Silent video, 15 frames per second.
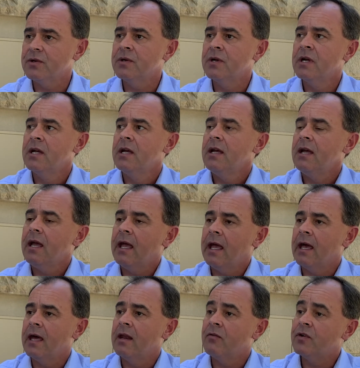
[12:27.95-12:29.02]
Mm-hmm.
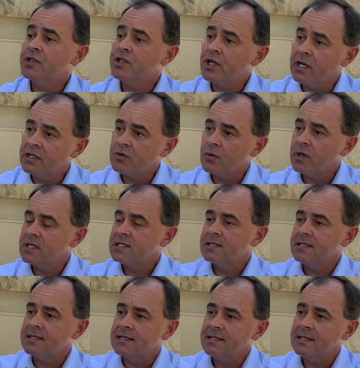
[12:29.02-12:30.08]
And if a judge wants
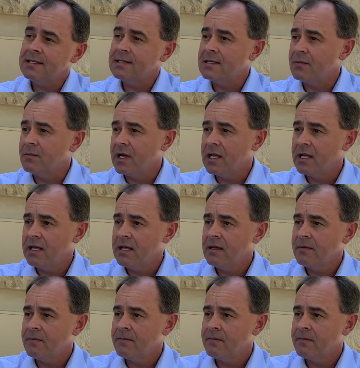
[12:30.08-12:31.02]
to see somebody,